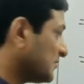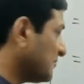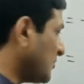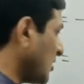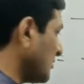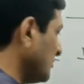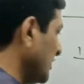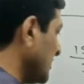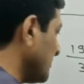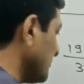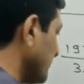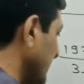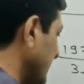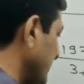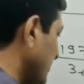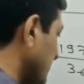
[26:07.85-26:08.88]
Formula to
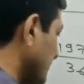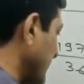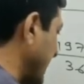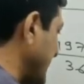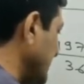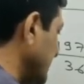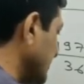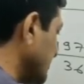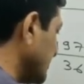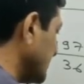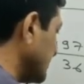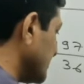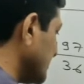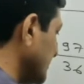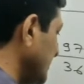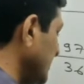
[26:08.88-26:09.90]
find out variance
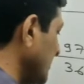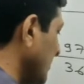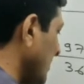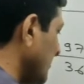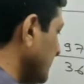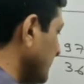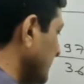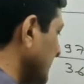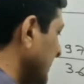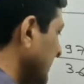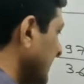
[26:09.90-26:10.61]
is e of